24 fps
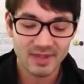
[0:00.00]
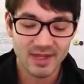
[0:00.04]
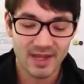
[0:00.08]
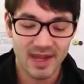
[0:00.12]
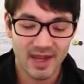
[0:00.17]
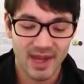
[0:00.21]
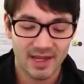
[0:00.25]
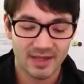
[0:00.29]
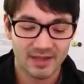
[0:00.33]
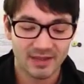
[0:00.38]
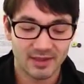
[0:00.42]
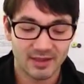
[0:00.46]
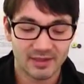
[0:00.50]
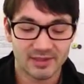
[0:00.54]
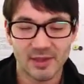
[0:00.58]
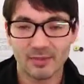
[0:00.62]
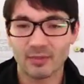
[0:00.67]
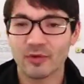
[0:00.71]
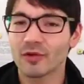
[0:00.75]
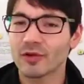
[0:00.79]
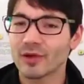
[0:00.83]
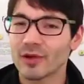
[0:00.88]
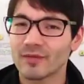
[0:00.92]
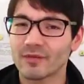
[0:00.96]
and
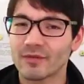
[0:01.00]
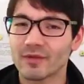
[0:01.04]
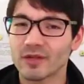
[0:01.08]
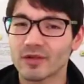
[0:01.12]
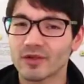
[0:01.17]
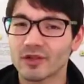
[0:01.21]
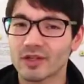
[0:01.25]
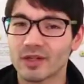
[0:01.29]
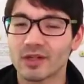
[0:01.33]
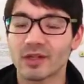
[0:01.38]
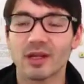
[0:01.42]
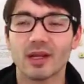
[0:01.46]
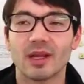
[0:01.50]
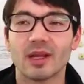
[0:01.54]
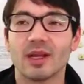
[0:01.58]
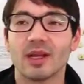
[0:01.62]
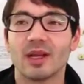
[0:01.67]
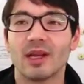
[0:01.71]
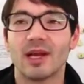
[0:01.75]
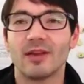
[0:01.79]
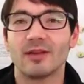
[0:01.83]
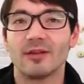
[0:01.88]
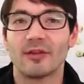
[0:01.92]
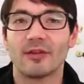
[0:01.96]
except Korean version.
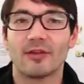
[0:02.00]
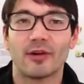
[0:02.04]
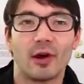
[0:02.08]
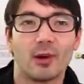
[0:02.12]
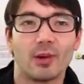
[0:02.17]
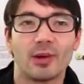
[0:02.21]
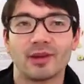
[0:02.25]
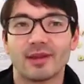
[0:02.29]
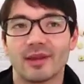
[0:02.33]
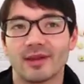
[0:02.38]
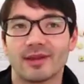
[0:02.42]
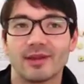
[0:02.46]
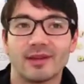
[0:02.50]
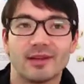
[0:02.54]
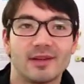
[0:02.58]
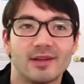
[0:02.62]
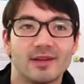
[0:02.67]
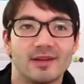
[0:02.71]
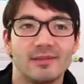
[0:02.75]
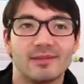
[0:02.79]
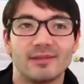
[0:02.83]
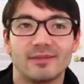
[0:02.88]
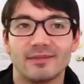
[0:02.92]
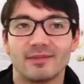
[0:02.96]
And they'll throw in like
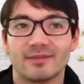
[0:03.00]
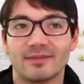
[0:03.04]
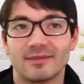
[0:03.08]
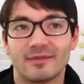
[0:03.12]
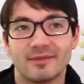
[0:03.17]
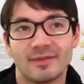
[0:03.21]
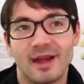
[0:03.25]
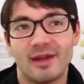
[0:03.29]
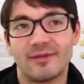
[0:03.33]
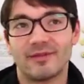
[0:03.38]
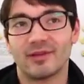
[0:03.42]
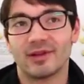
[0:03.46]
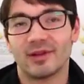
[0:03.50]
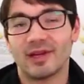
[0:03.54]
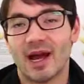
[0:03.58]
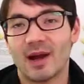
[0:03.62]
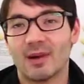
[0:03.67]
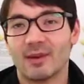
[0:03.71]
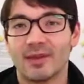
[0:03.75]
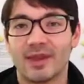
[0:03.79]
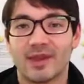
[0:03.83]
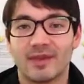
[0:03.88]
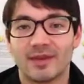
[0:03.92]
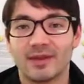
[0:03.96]
every
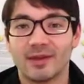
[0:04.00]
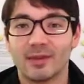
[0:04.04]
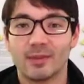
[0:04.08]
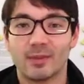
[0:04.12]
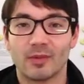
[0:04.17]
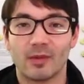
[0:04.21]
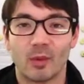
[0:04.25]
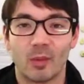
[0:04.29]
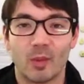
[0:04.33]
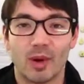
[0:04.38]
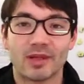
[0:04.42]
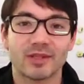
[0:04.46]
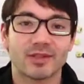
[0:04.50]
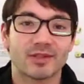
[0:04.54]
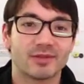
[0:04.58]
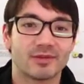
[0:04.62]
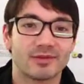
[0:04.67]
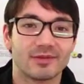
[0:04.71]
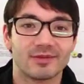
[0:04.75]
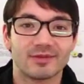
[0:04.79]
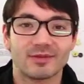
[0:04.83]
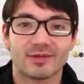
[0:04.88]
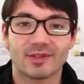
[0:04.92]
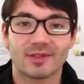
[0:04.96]
now and then the
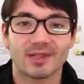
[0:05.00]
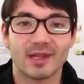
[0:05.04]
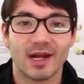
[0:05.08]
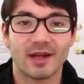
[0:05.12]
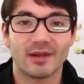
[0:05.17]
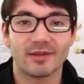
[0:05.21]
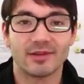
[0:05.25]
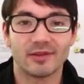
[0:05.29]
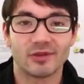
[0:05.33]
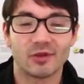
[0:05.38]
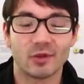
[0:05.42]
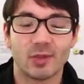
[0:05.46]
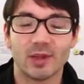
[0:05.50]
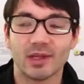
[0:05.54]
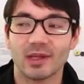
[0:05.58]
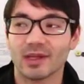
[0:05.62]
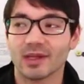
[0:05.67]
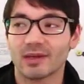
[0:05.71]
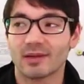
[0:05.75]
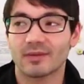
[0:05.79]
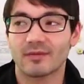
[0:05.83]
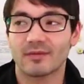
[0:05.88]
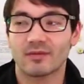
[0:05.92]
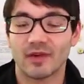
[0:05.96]
Western style dish would be
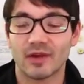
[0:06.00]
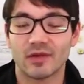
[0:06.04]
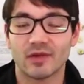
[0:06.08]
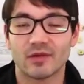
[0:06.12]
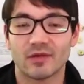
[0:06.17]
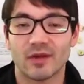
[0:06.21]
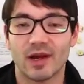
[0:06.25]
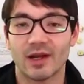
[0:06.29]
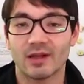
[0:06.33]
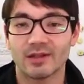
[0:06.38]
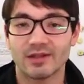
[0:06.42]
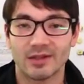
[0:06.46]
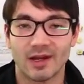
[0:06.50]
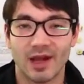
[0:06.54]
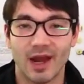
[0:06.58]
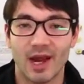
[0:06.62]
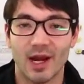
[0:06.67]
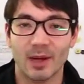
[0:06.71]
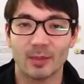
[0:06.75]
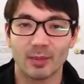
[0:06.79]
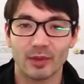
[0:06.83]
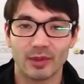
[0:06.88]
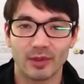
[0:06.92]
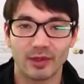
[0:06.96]
like French fries and a
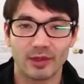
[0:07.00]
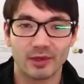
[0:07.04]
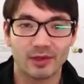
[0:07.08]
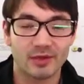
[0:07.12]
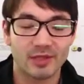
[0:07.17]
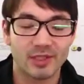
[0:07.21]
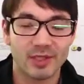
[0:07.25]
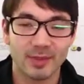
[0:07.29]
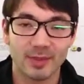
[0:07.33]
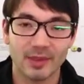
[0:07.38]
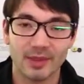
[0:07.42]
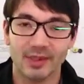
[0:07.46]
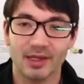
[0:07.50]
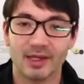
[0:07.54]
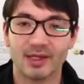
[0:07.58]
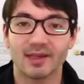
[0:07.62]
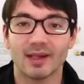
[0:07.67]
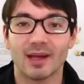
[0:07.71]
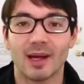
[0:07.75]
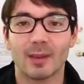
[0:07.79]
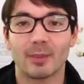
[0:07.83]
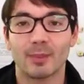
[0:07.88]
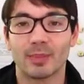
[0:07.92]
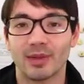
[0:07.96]
hamburger or something like
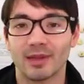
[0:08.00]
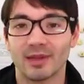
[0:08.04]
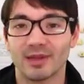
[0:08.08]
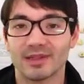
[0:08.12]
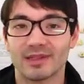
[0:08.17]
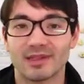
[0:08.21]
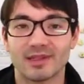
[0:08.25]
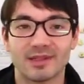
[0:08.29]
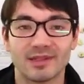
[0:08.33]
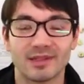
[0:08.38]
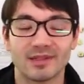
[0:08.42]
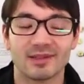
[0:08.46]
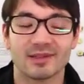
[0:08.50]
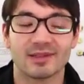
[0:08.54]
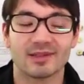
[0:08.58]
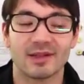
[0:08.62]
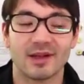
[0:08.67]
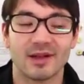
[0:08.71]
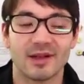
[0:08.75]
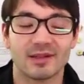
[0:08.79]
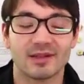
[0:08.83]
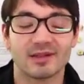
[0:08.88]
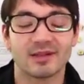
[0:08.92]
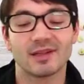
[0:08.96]
that, but it still
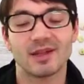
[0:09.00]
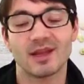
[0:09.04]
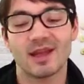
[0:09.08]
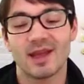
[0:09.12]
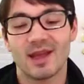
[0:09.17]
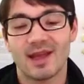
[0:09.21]
sucks.